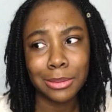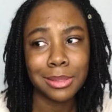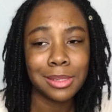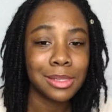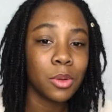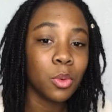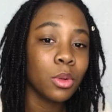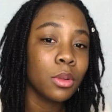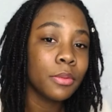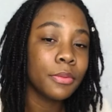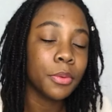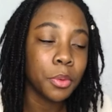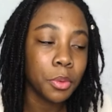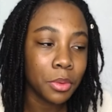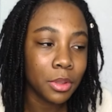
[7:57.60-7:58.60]
school
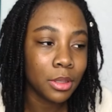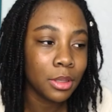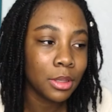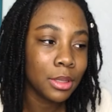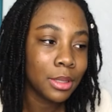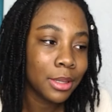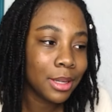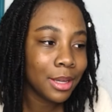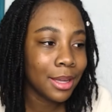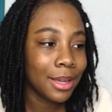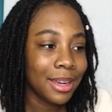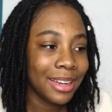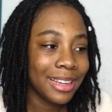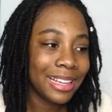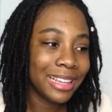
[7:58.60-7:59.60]
food
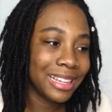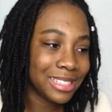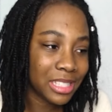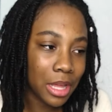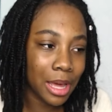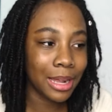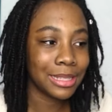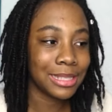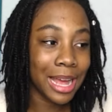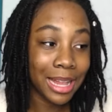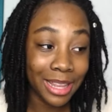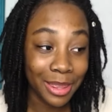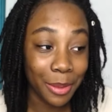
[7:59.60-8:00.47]
is not exactly